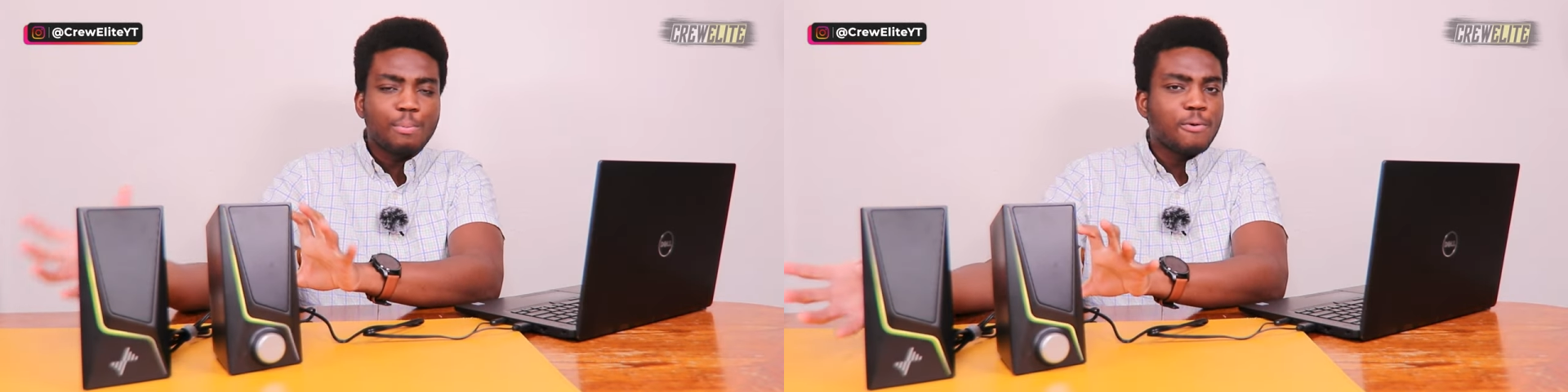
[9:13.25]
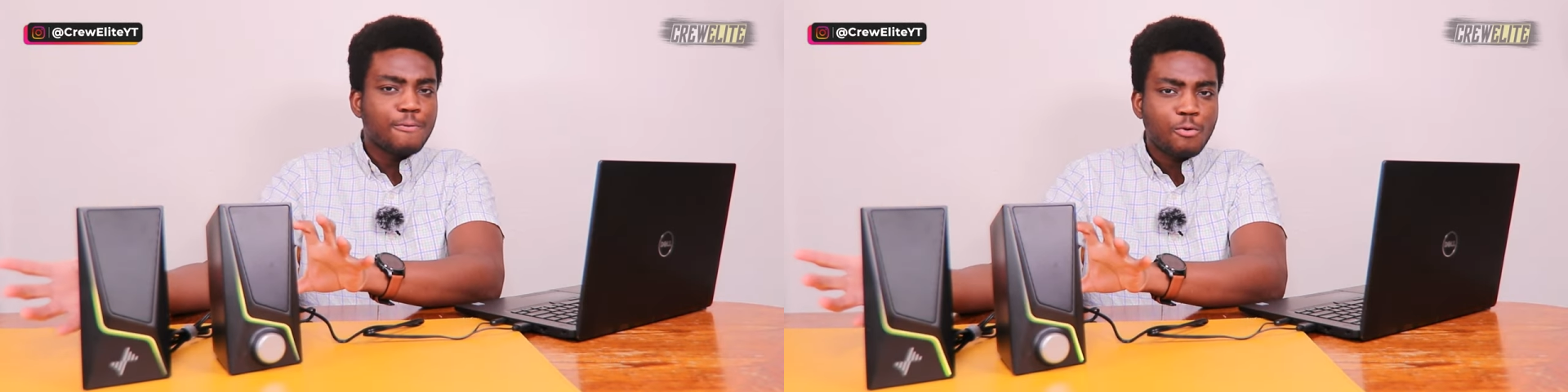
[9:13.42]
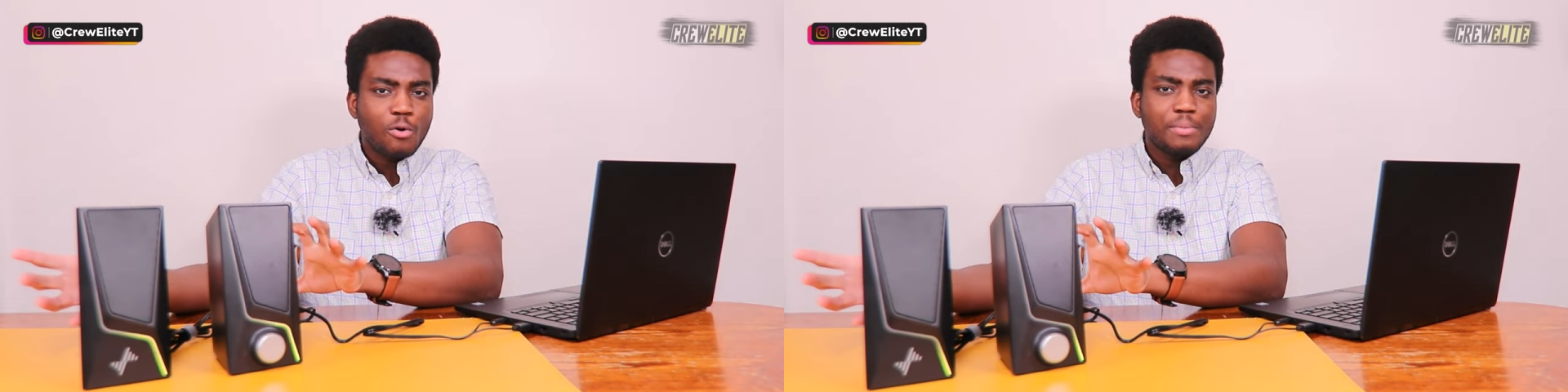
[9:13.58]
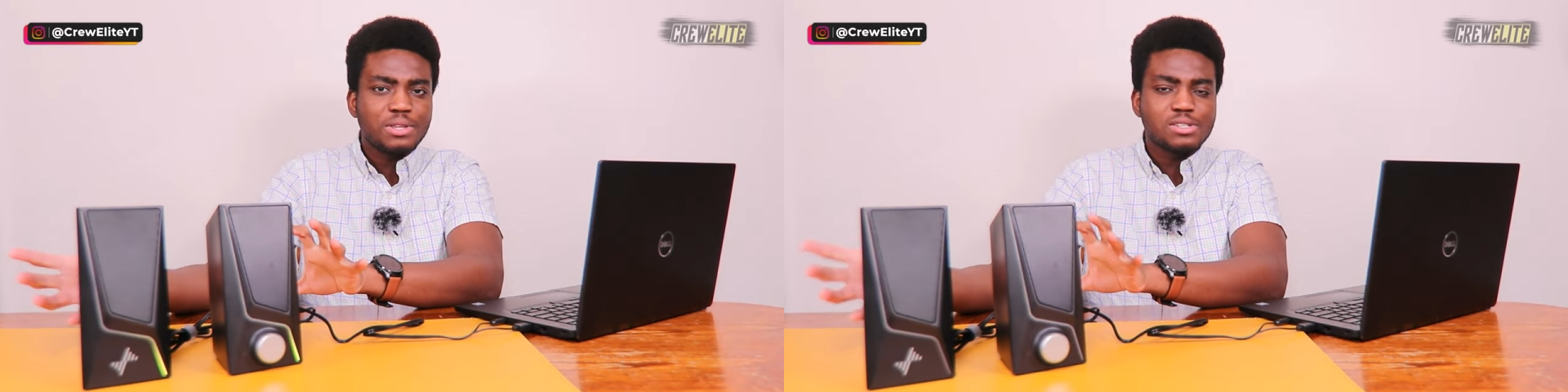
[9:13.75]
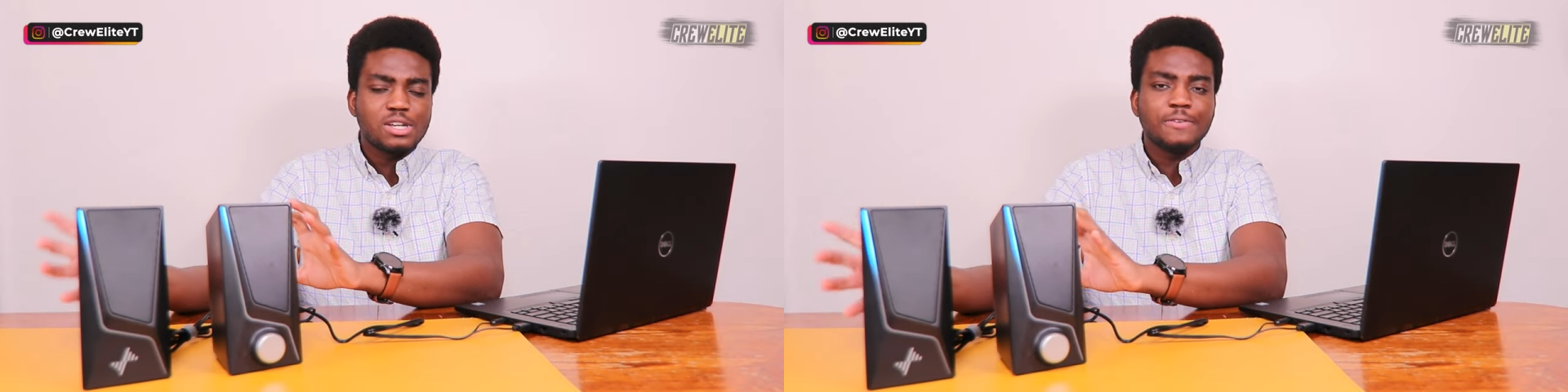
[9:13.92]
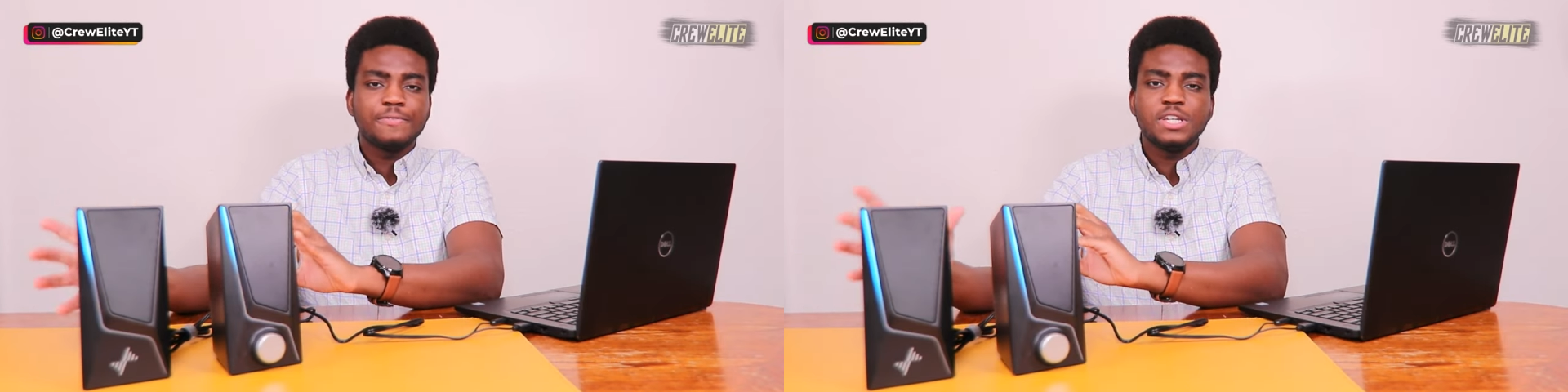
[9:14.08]
performance
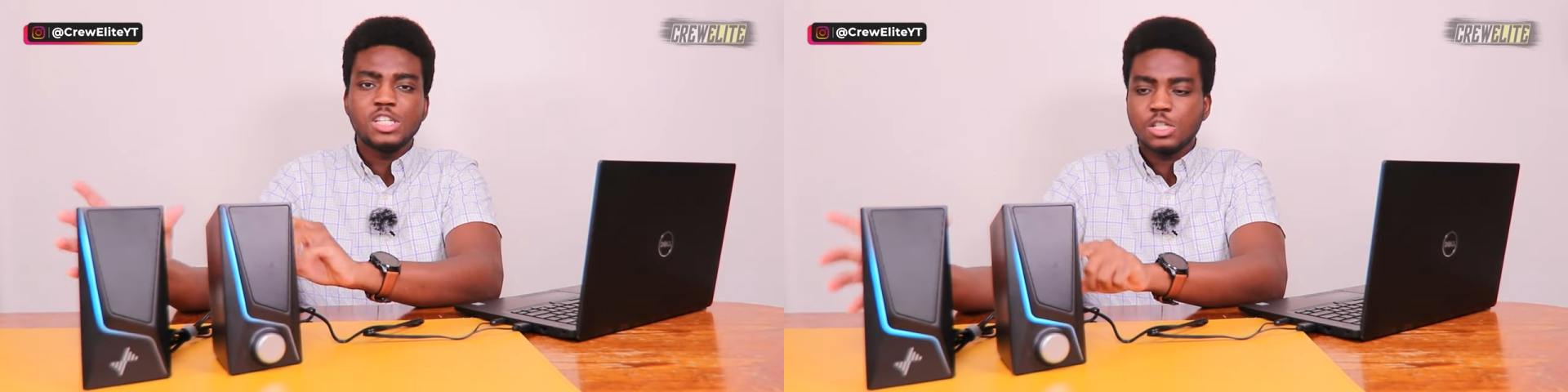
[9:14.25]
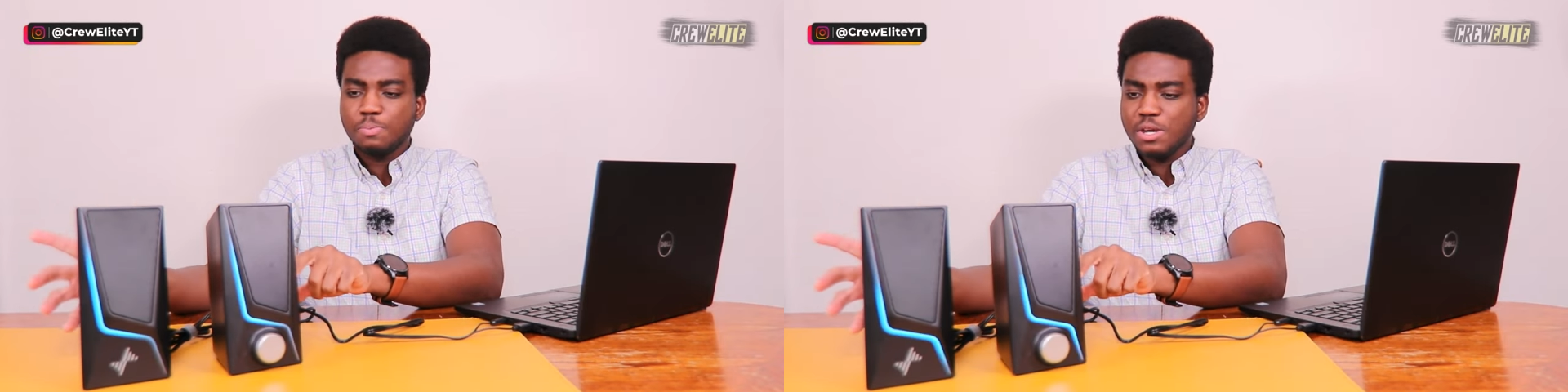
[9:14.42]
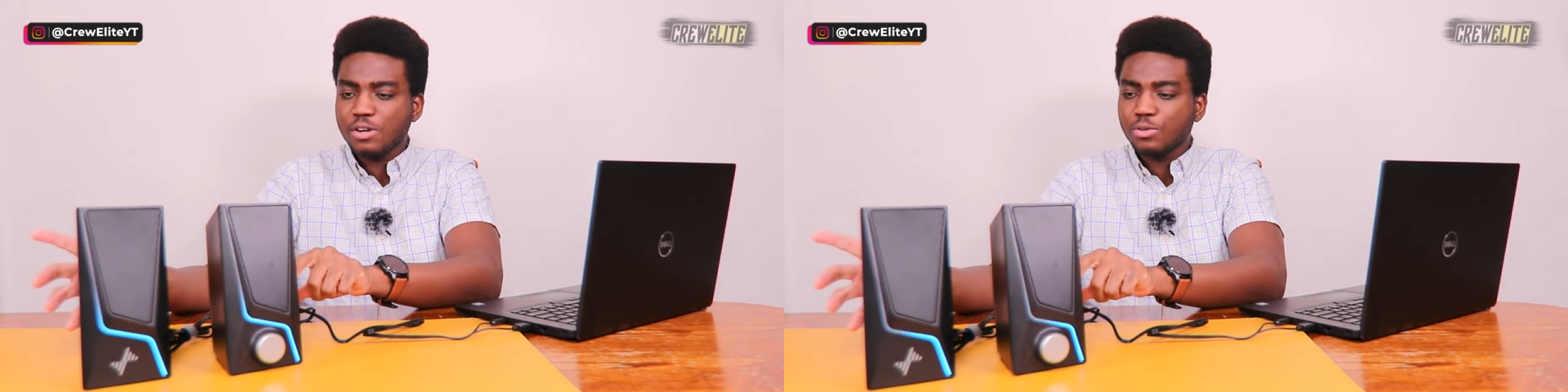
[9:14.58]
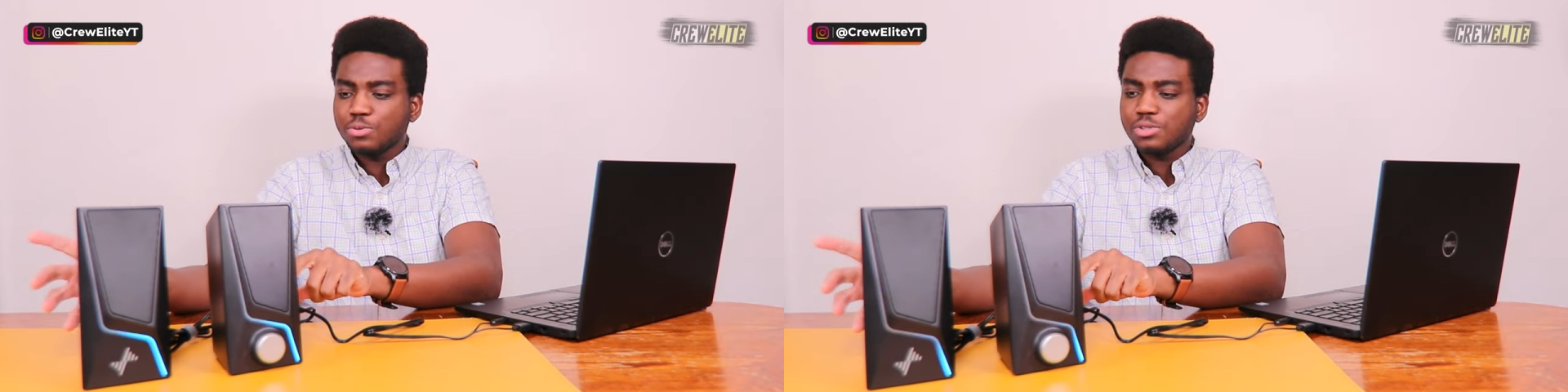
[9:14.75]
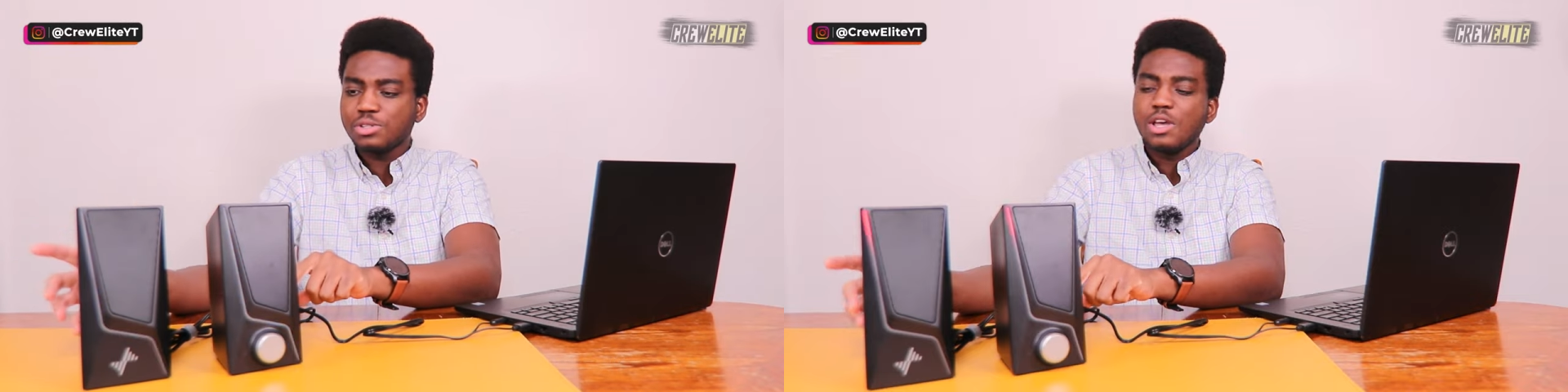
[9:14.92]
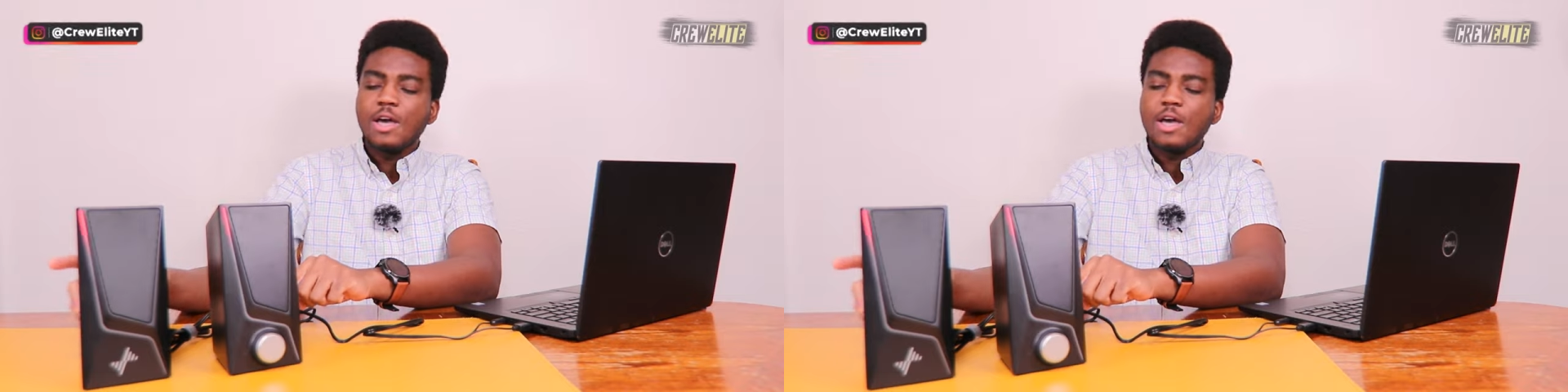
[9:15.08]
of these speakers.